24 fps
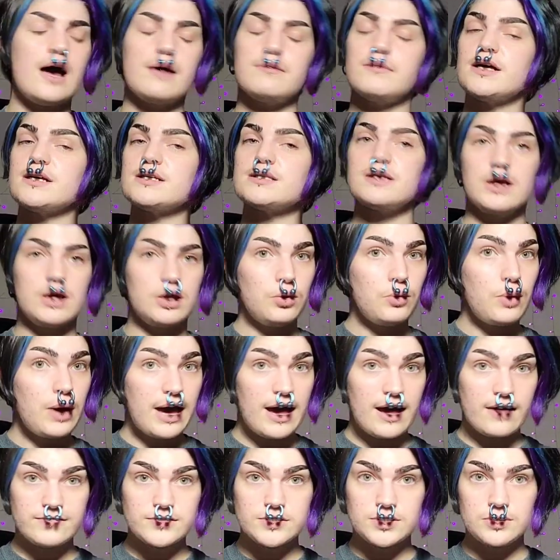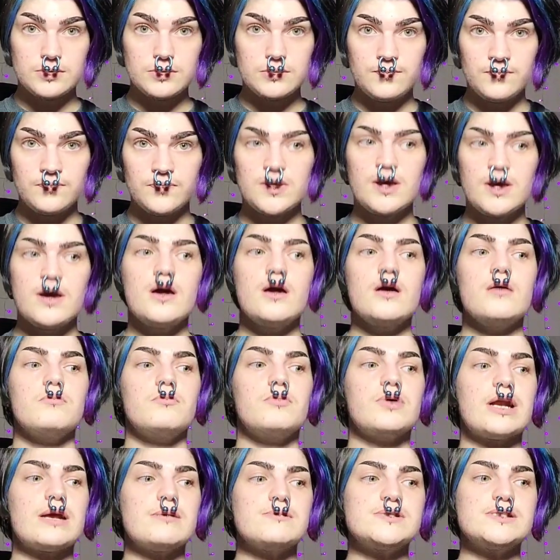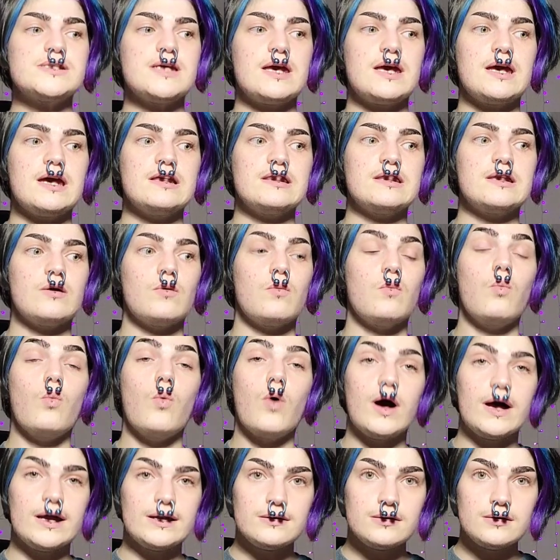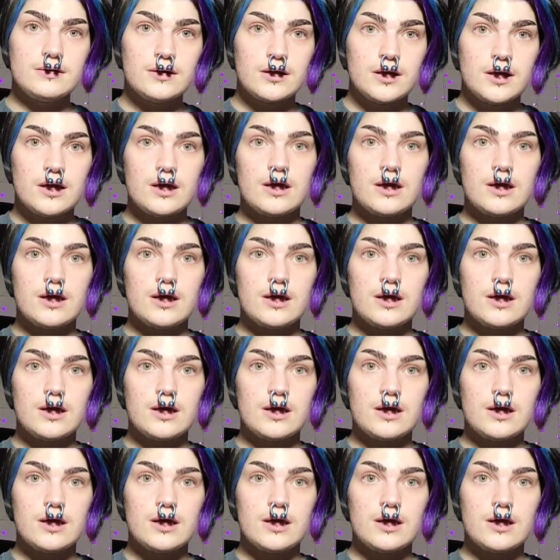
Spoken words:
I'm not saying you have to, but I'm saying that, one,